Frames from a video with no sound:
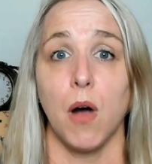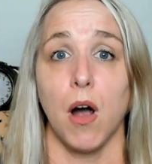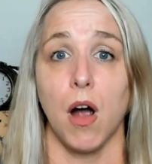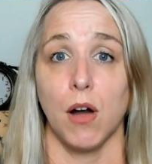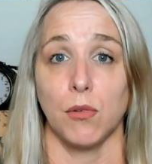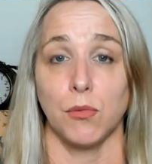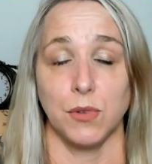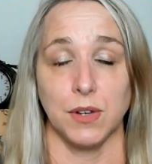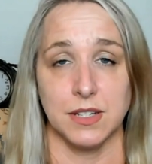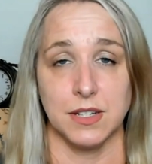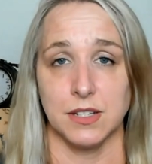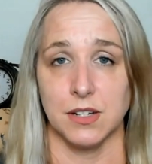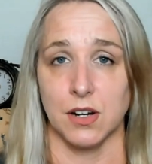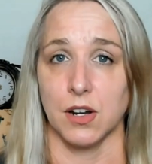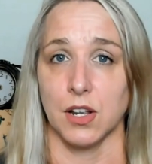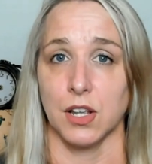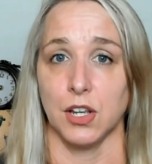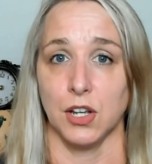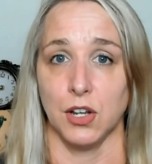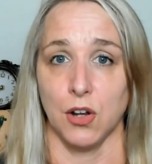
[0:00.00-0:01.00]
are
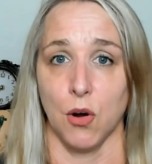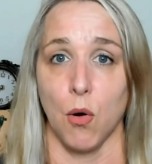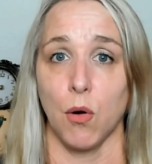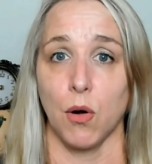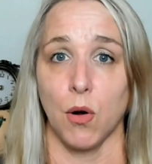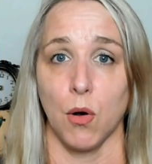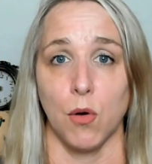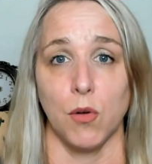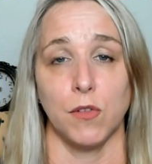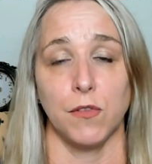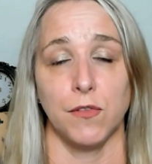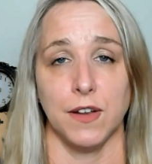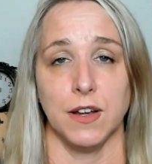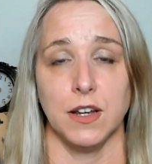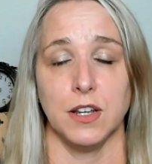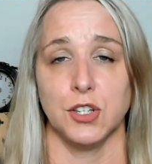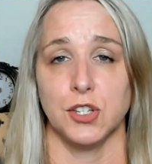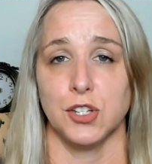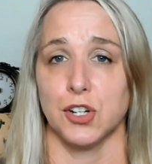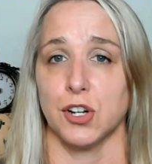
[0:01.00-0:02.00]
restarting your own
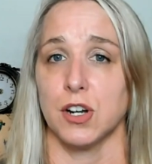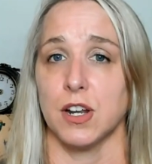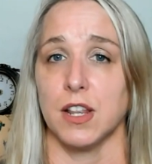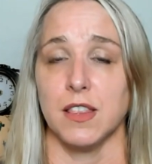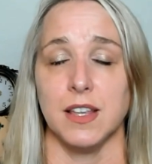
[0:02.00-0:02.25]
fitness journey.